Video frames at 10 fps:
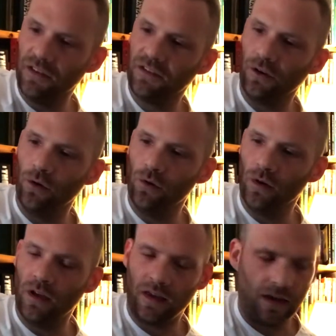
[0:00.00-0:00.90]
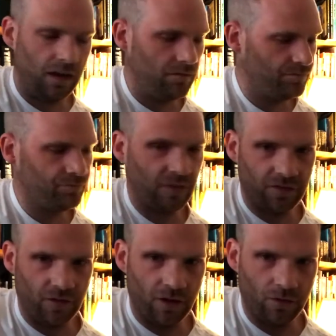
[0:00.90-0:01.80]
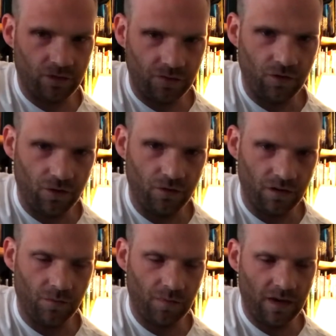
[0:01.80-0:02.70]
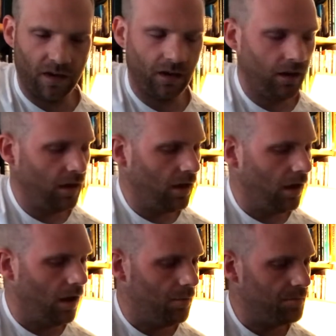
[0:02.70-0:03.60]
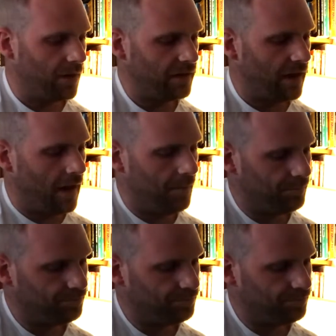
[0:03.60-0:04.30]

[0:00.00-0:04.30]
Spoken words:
So again, this video is if you're using a pick, but yeah.